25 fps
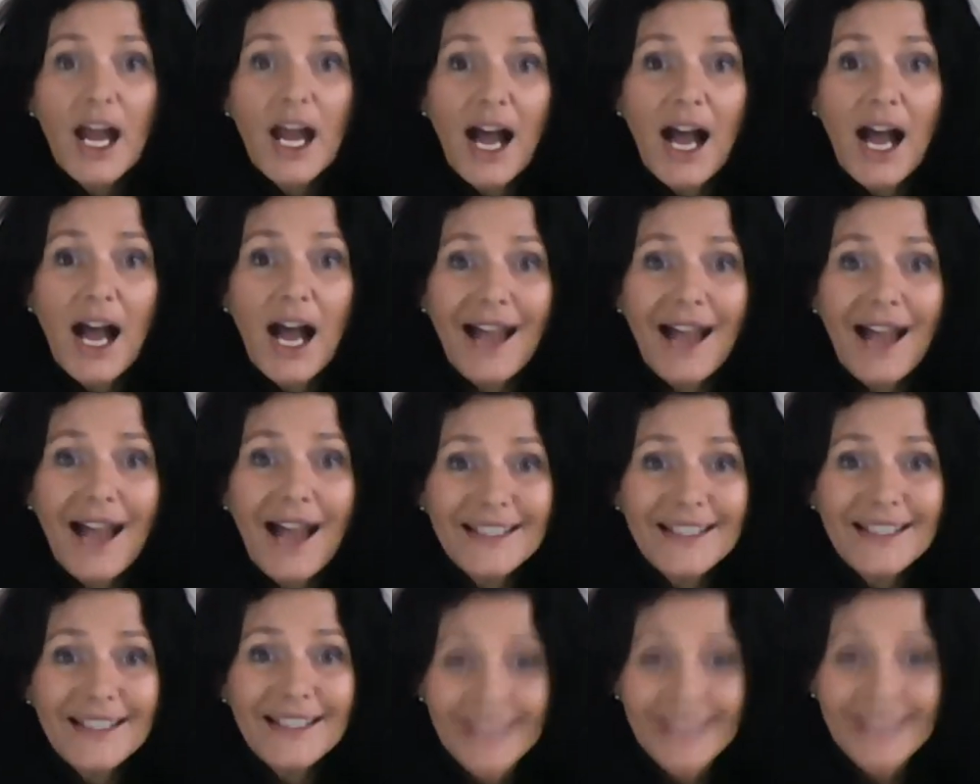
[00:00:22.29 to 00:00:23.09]
I
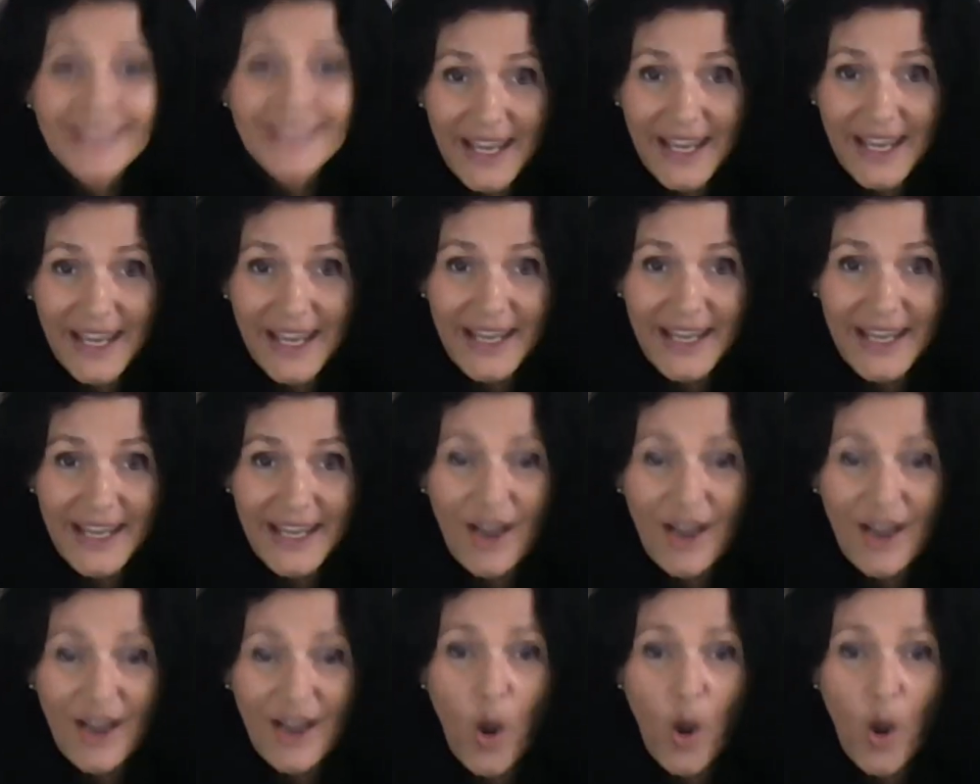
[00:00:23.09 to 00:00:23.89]

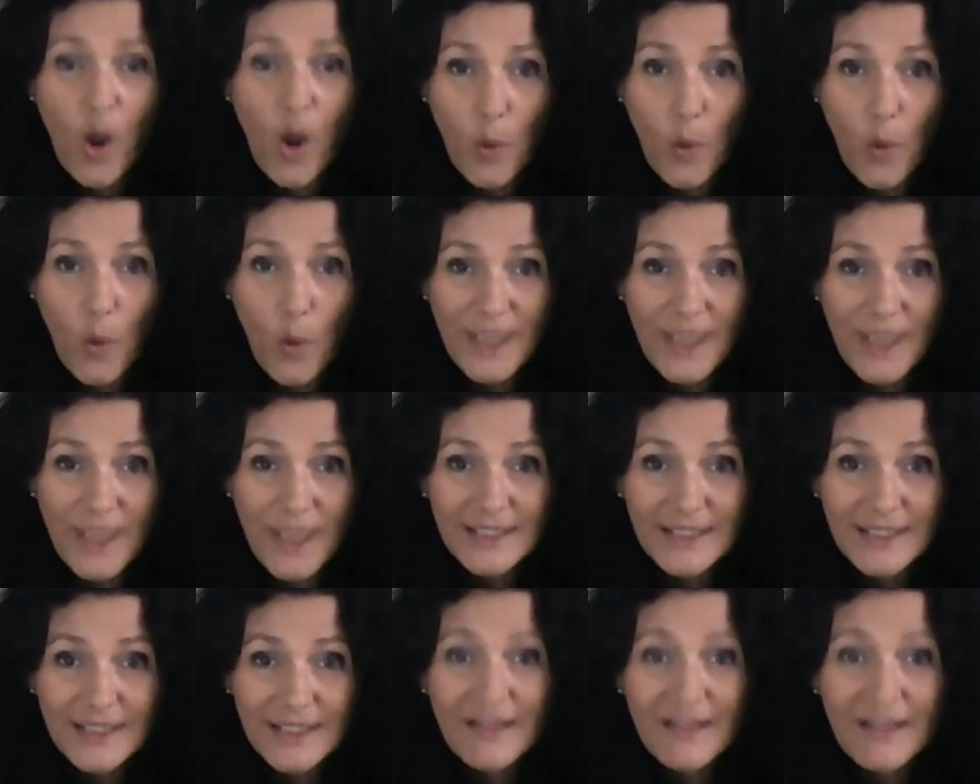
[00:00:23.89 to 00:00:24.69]
say
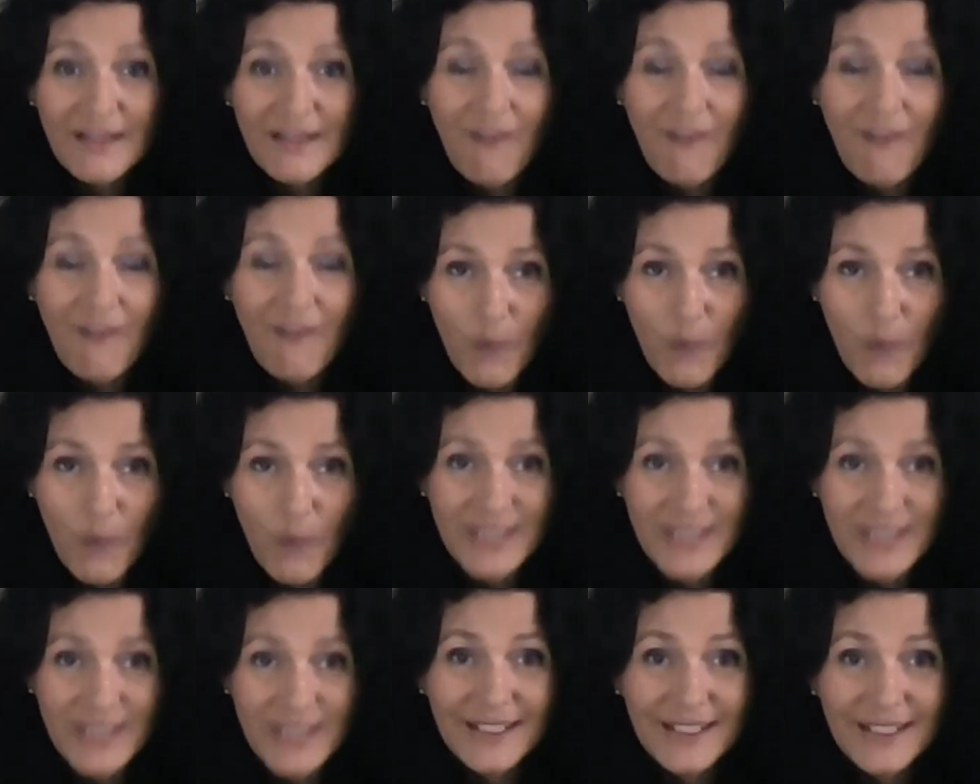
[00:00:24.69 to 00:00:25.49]
always,
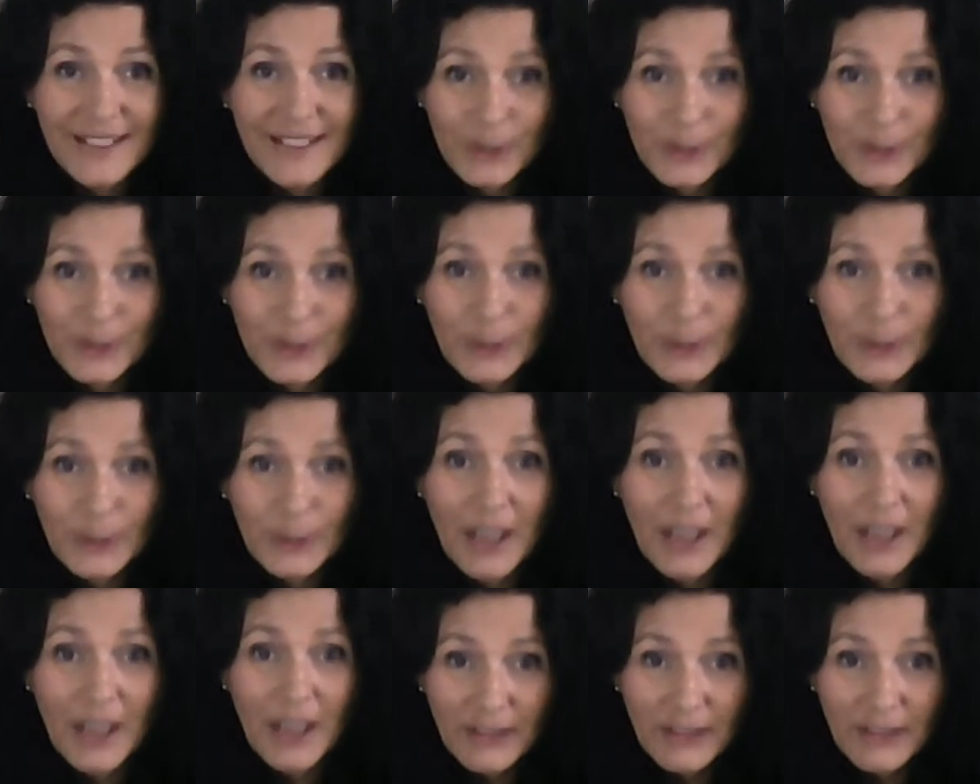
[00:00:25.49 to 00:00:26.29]
always include
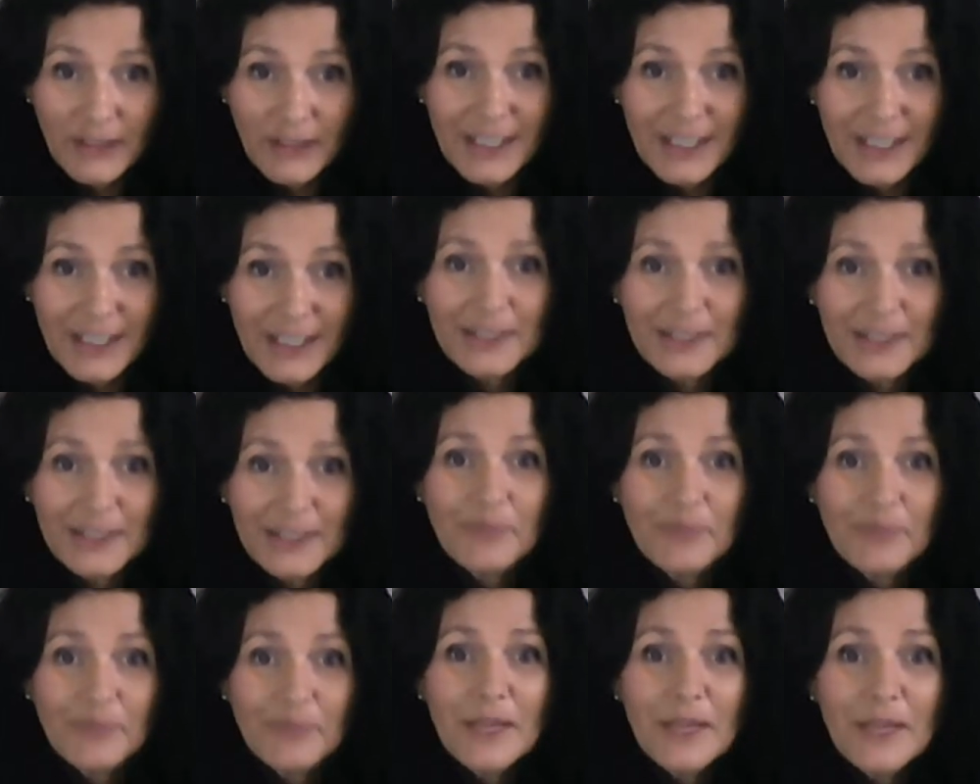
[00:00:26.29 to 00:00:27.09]
a cover letter
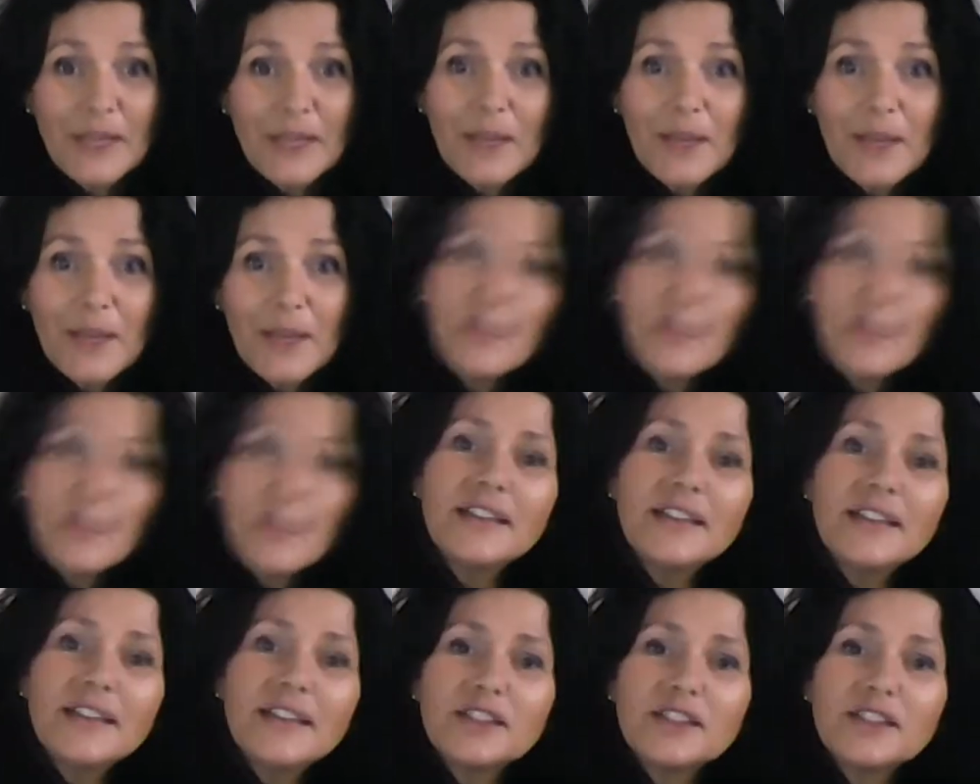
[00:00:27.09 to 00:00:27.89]

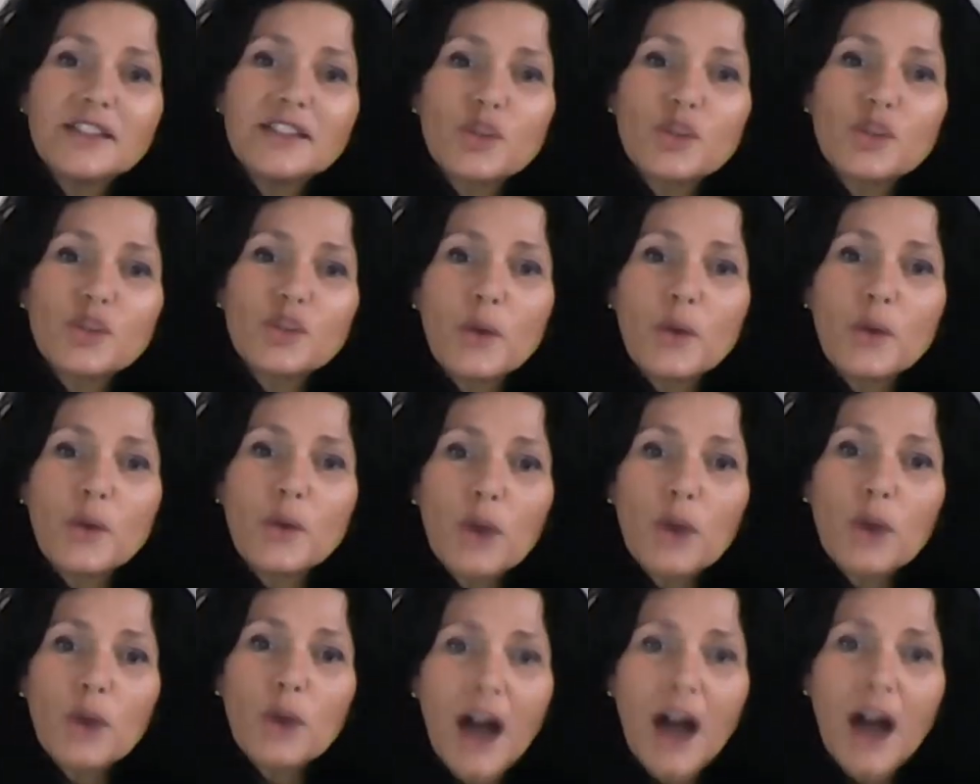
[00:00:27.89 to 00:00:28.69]
because it's just one
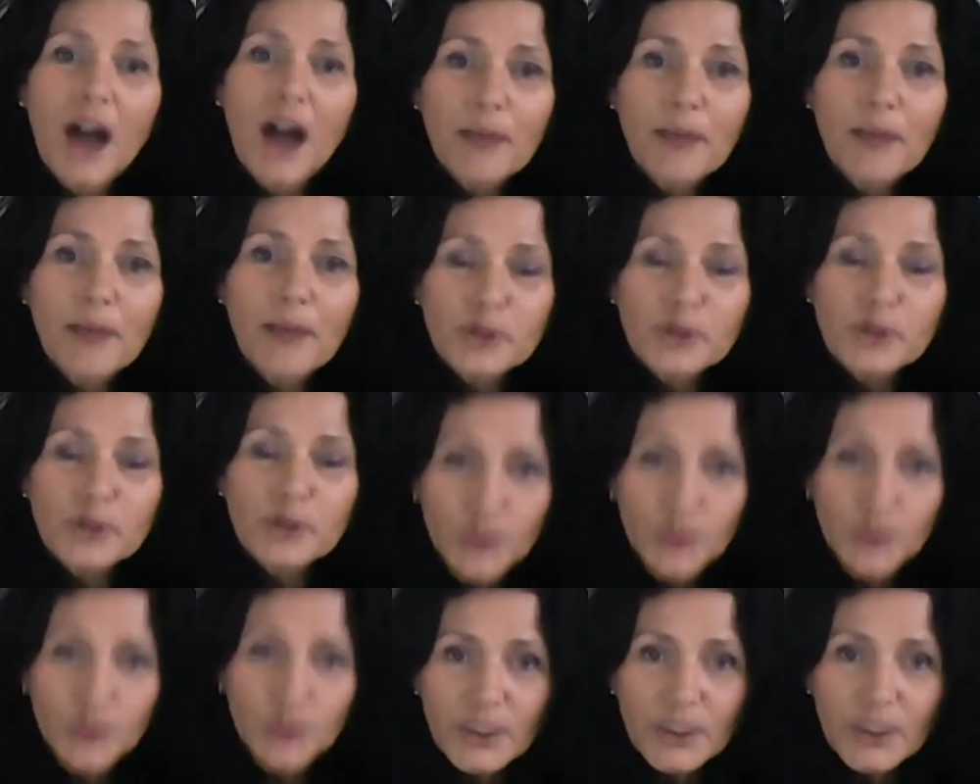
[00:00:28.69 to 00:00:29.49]
more
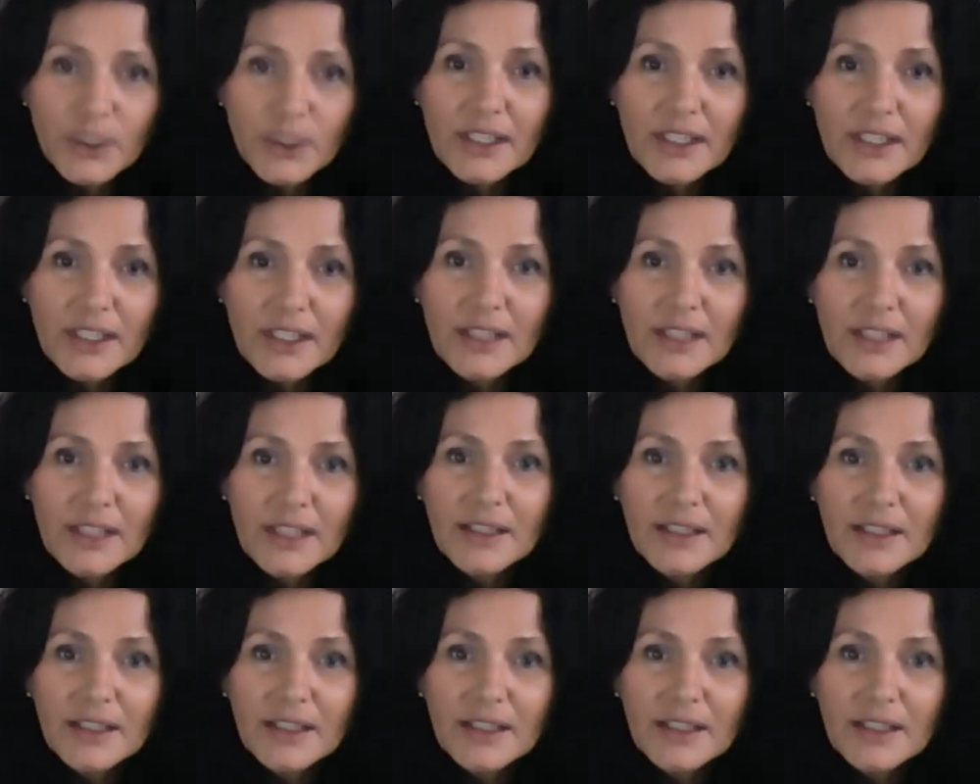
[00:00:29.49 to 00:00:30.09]
opportunity